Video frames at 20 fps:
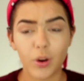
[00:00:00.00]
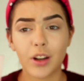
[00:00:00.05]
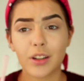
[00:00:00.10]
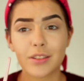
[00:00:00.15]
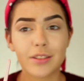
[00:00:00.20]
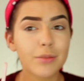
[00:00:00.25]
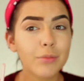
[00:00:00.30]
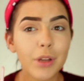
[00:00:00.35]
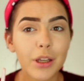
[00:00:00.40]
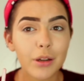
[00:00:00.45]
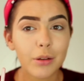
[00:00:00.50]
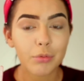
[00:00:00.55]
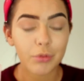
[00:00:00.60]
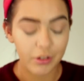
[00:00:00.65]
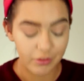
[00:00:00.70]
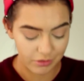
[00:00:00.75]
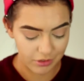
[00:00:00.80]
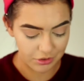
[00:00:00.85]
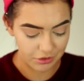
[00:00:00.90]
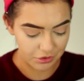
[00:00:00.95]
why does the Makeup
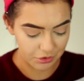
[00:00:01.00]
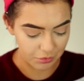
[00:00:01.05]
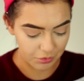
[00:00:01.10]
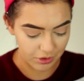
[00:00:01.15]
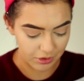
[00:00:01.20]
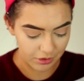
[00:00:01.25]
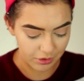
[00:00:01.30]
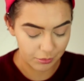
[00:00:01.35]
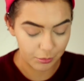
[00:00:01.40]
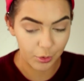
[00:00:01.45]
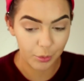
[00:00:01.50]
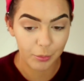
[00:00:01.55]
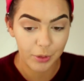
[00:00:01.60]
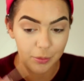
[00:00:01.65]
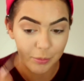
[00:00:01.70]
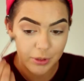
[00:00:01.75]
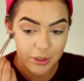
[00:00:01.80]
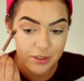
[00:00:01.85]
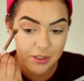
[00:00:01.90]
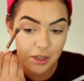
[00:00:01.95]
Revolution one look more
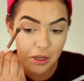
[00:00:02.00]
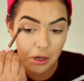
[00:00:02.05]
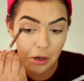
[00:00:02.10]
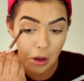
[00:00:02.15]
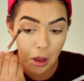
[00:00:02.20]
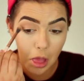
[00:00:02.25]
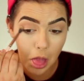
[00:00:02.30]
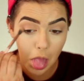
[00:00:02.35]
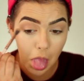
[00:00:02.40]
pigmented?